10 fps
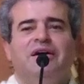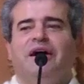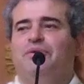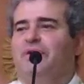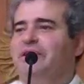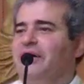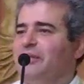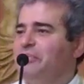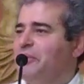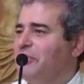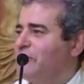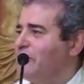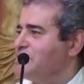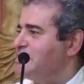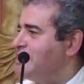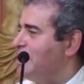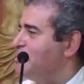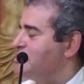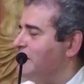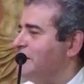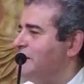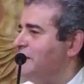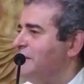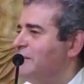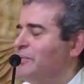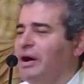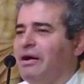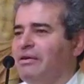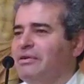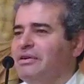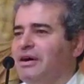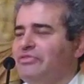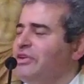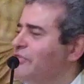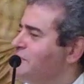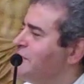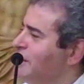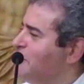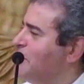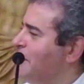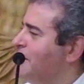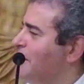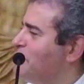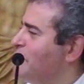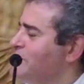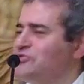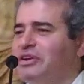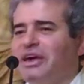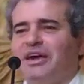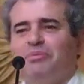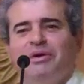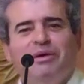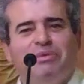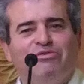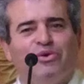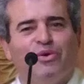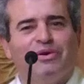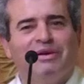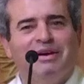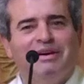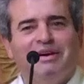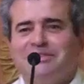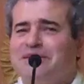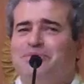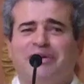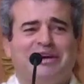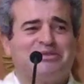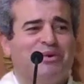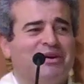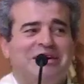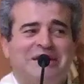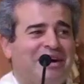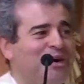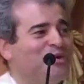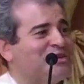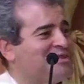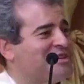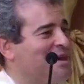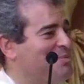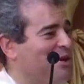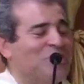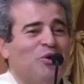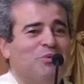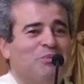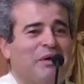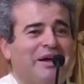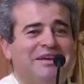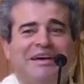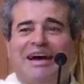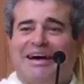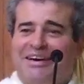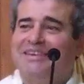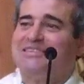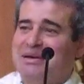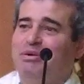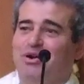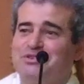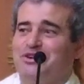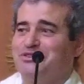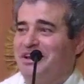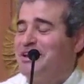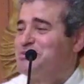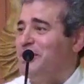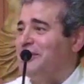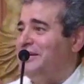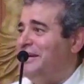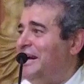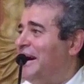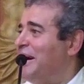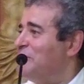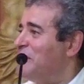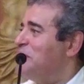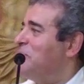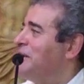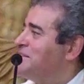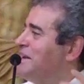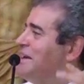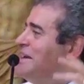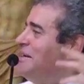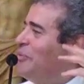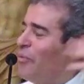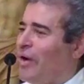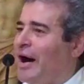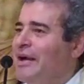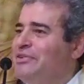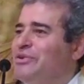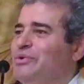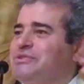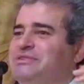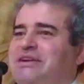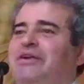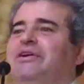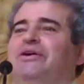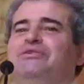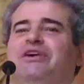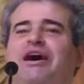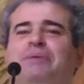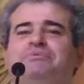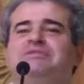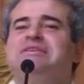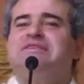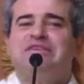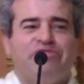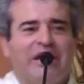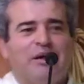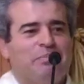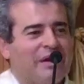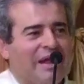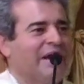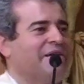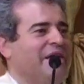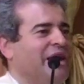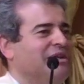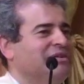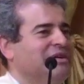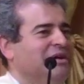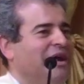and one of the other people across the table said, "Wow, I've never seen a priest drinking a beer before." I said, "Well, guess what? I also sleep in a normal bed, and I sleep horizontally as well." But you see, why do stereotypes develop like that?